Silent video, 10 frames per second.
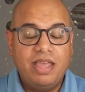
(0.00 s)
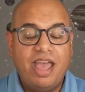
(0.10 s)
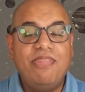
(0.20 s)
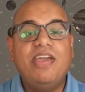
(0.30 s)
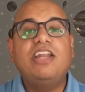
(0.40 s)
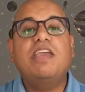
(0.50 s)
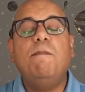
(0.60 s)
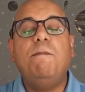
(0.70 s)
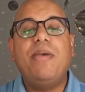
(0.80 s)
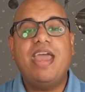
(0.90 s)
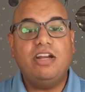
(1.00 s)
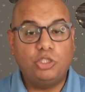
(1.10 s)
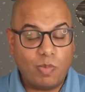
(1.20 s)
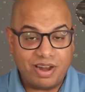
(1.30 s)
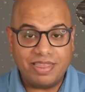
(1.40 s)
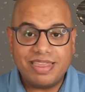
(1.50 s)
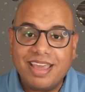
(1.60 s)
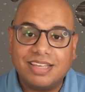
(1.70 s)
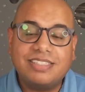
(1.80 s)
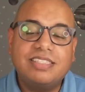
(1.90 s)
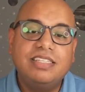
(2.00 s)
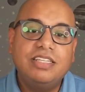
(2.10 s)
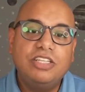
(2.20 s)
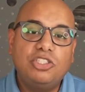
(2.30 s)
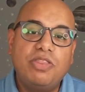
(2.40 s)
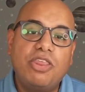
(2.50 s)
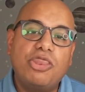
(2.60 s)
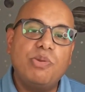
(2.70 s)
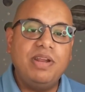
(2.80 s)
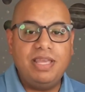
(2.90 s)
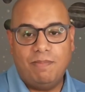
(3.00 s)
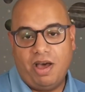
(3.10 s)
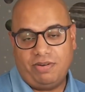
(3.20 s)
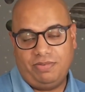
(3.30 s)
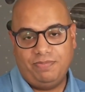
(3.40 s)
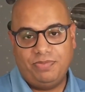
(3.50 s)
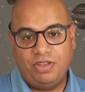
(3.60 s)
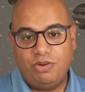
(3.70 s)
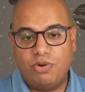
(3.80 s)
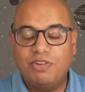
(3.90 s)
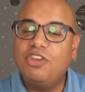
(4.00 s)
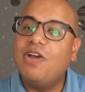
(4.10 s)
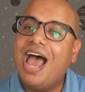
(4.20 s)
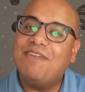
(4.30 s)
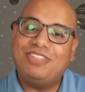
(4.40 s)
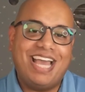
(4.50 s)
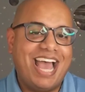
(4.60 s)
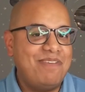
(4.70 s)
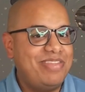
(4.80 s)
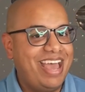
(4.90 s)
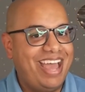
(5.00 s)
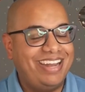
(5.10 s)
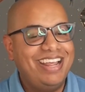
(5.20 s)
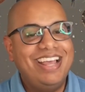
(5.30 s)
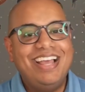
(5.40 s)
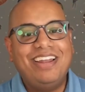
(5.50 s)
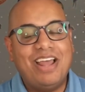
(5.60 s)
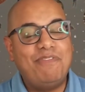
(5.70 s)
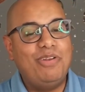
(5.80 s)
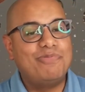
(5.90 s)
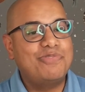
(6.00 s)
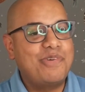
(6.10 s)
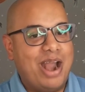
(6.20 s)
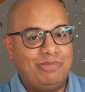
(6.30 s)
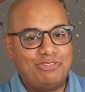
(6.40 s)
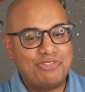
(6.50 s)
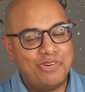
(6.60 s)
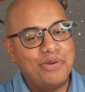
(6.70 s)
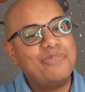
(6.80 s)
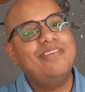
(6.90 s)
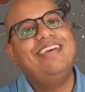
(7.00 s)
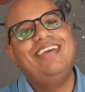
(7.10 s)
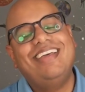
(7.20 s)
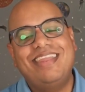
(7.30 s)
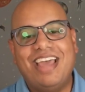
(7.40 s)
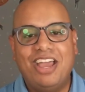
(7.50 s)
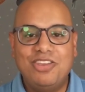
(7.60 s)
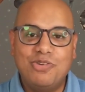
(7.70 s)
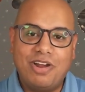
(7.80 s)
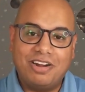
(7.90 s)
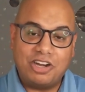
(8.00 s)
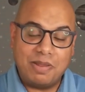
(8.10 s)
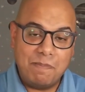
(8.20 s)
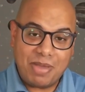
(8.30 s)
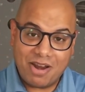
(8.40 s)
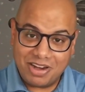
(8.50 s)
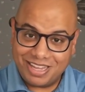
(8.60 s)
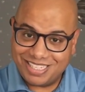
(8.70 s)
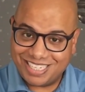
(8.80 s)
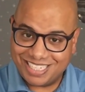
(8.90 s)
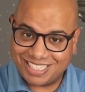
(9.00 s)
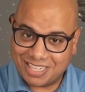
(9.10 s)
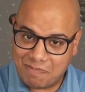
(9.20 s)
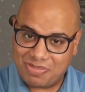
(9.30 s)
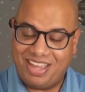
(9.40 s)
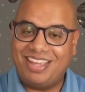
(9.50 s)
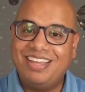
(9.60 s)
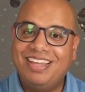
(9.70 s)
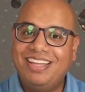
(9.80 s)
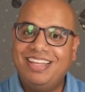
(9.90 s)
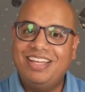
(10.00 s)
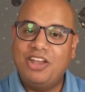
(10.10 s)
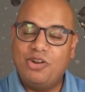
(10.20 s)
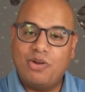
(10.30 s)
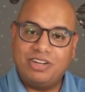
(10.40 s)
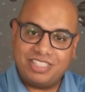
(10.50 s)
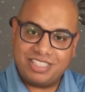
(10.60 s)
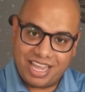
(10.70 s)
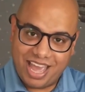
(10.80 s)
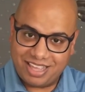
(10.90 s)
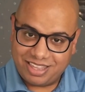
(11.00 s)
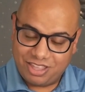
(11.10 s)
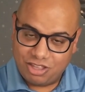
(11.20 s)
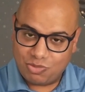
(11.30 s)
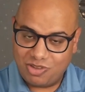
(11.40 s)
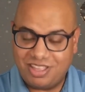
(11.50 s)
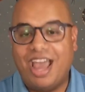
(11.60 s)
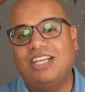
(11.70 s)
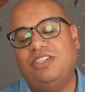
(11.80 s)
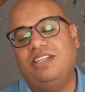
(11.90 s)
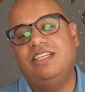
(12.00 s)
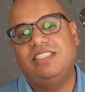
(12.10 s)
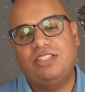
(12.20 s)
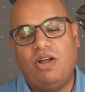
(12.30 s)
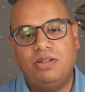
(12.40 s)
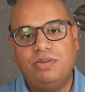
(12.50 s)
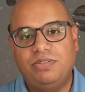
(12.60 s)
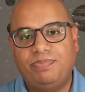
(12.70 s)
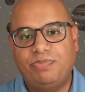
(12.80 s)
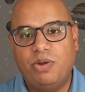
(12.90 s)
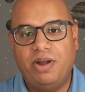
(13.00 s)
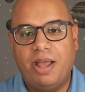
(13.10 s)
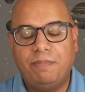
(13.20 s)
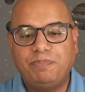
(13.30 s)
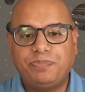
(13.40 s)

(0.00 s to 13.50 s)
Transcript: and then compares what it thinks to the 3D model. You have to have that level of ground truth that you are comparing it to something in order to say, yes, this was actually installed or not.